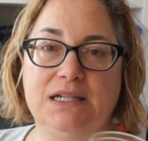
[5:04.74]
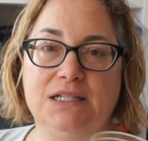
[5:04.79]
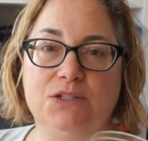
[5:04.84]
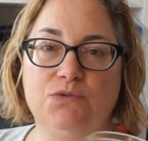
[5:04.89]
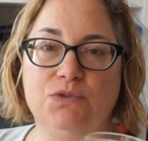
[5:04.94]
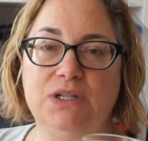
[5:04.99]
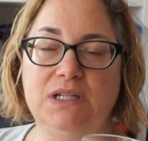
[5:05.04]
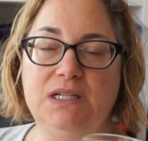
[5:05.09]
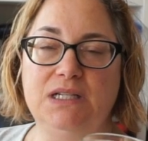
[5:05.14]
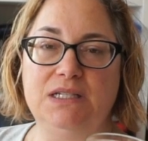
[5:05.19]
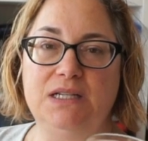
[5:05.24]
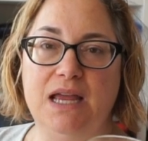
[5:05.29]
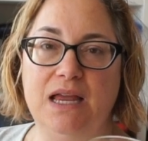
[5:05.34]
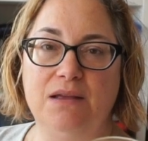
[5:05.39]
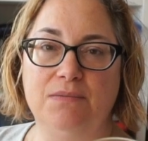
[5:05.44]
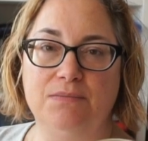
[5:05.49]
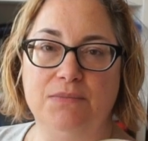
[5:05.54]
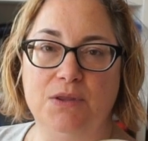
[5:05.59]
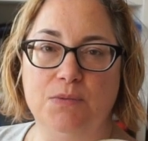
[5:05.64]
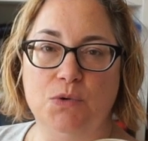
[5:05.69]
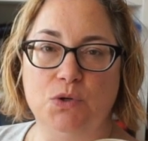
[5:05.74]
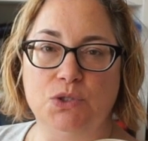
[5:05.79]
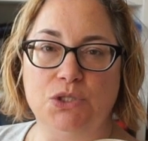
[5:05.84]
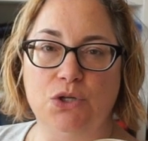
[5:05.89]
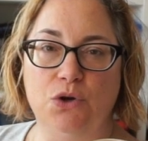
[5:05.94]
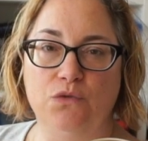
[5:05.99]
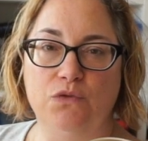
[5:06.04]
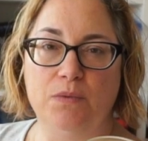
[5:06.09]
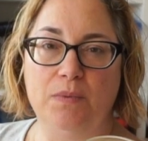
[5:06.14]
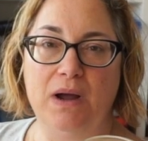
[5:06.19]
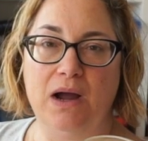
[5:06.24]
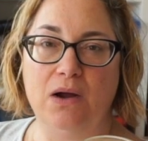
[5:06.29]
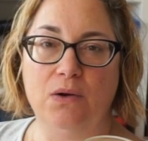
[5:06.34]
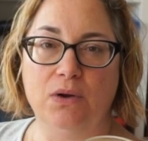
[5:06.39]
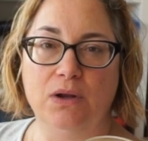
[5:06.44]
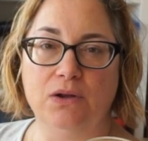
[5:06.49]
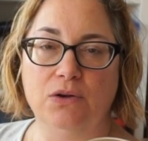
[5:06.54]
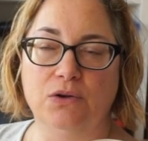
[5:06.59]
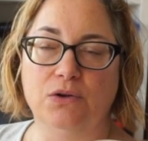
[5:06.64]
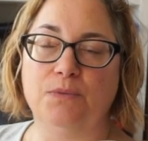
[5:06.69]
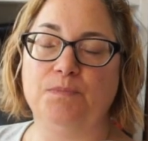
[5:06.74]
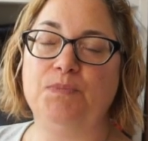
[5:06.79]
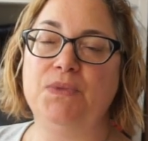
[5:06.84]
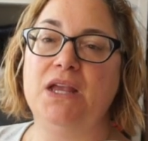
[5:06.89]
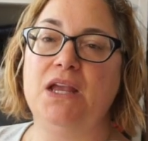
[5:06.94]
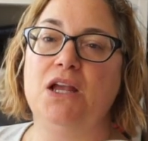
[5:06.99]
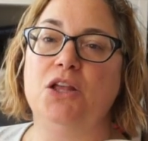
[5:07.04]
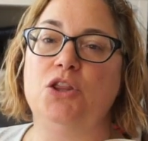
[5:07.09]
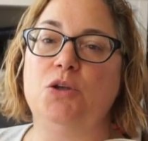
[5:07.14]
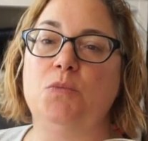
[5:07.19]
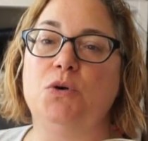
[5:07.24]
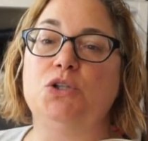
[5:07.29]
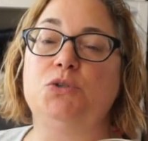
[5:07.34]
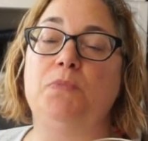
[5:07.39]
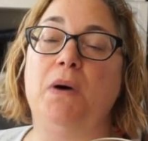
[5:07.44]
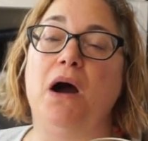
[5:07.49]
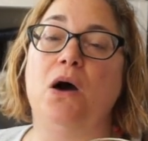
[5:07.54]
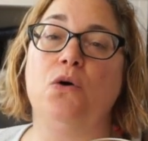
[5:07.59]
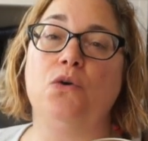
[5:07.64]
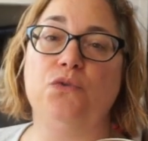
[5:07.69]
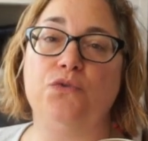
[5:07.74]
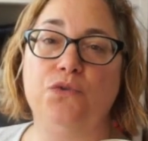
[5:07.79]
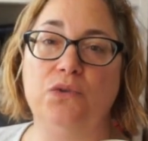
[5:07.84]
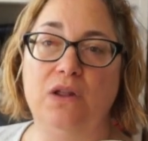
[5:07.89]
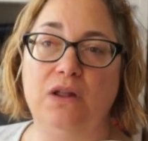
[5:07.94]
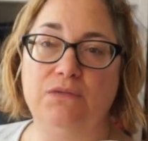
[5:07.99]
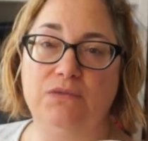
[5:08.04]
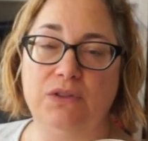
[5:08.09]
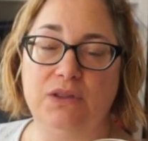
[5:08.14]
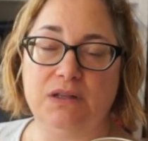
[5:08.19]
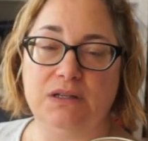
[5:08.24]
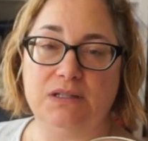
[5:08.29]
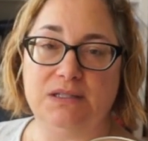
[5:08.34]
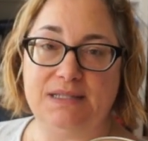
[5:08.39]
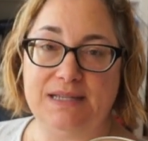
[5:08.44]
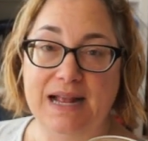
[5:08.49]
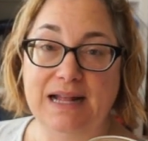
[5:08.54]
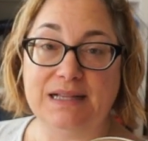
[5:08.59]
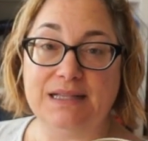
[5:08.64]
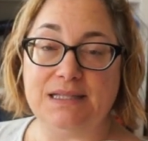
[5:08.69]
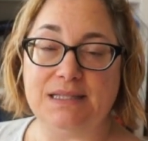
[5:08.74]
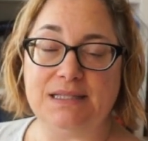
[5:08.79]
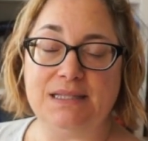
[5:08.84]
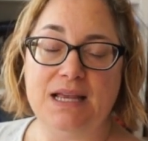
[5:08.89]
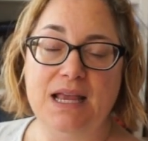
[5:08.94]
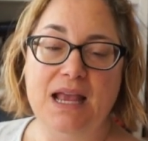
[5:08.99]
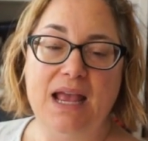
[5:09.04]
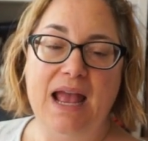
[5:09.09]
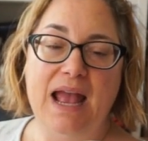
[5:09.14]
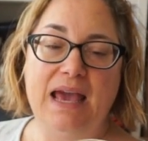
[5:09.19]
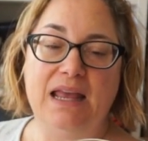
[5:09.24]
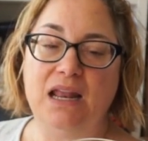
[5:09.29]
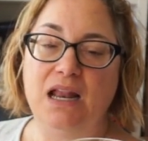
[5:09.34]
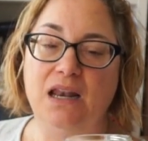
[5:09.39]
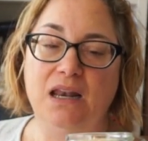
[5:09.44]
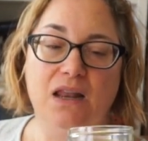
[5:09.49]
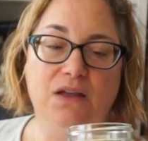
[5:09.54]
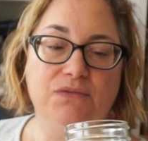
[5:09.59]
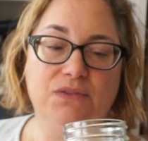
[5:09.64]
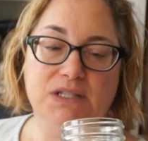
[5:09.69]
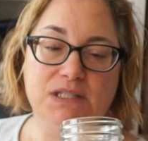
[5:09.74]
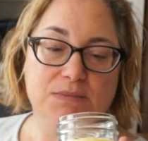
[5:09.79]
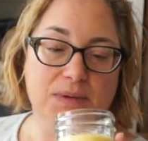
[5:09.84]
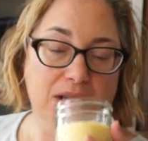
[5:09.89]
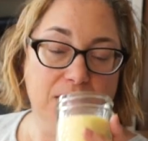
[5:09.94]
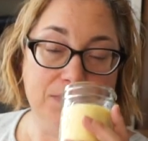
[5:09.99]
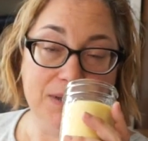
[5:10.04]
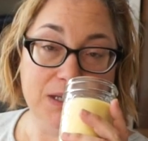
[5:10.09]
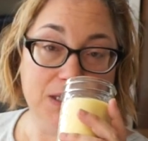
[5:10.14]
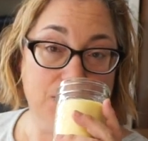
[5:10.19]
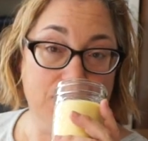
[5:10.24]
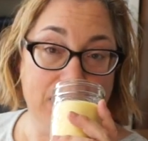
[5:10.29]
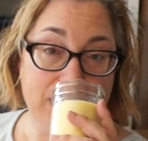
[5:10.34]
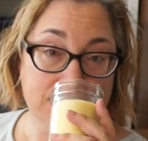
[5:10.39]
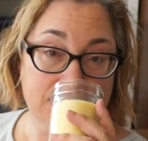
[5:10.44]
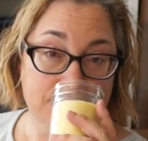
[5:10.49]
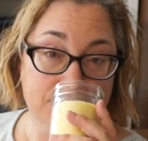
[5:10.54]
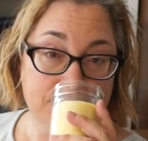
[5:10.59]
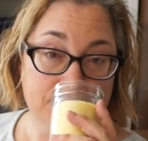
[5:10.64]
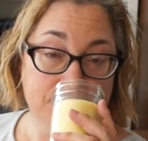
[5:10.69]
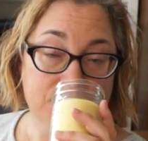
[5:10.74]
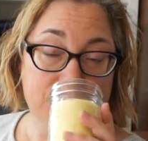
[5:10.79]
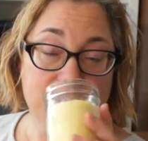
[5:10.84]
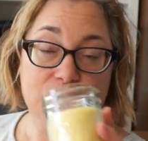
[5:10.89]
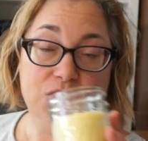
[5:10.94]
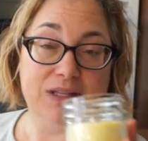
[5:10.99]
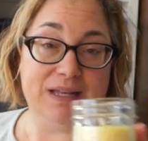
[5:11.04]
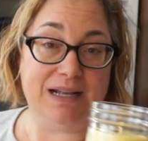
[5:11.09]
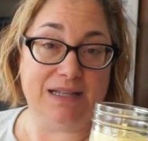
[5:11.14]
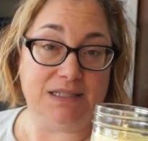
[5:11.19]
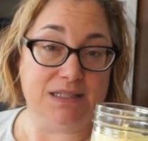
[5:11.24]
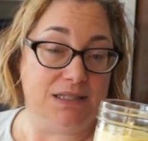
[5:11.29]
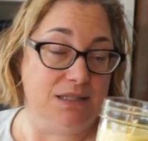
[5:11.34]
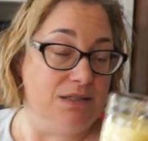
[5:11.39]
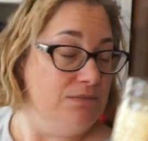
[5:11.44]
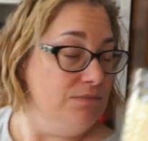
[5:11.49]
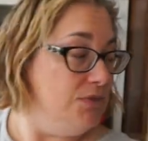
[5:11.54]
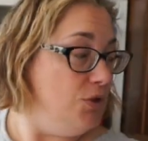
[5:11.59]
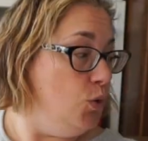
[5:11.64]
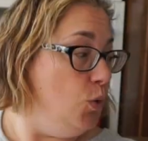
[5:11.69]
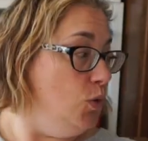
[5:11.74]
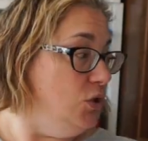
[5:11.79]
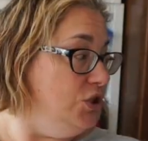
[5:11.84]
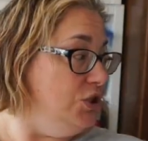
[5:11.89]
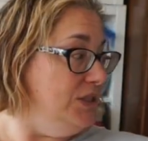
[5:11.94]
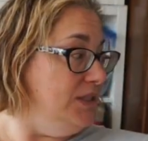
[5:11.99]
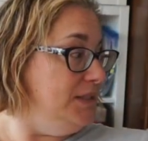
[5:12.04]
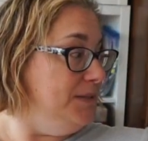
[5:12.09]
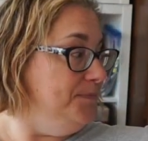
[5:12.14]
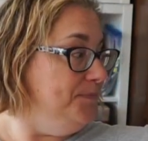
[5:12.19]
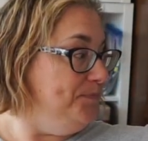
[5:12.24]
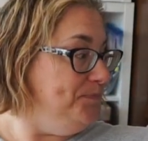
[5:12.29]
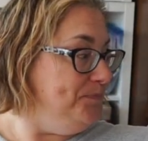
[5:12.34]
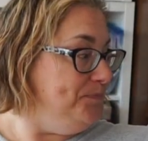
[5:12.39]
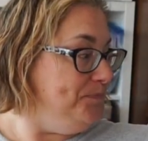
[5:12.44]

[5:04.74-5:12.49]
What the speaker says: is really the most the most powerful of the scents, and I love the smell of beeswax, so that's gorgeous.